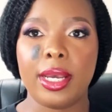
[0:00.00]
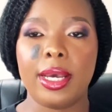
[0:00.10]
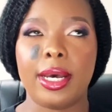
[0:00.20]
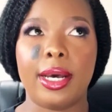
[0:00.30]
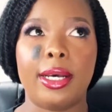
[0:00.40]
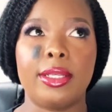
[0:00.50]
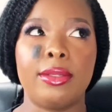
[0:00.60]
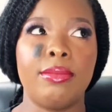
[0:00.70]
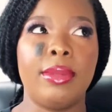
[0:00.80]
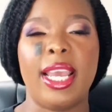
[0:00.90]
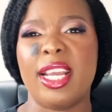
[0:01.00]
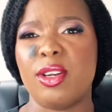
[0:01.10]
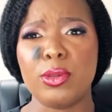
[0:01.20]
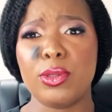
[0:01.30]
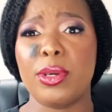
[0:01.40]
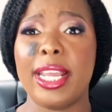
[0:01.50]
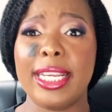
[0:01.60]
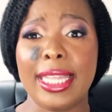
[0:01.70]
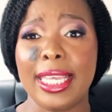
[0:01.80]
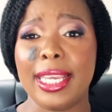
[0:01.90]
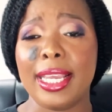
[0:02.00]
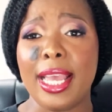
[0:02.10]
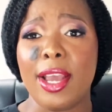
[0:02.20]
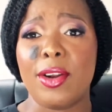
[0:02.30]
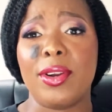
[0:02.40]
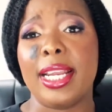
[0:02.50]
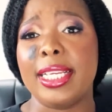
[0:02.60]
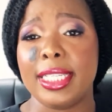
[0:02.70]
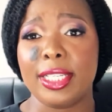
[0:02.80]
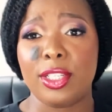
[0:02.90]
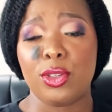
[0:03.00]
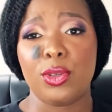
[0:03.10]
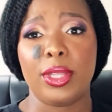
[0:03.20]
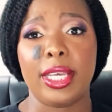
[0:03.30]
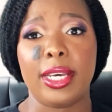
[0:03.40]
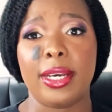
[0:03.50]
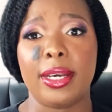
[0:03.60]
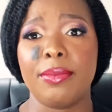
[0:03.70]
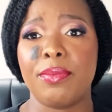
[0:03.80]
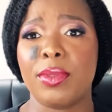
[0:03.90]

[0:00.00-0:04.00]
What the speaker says: and also anything related to the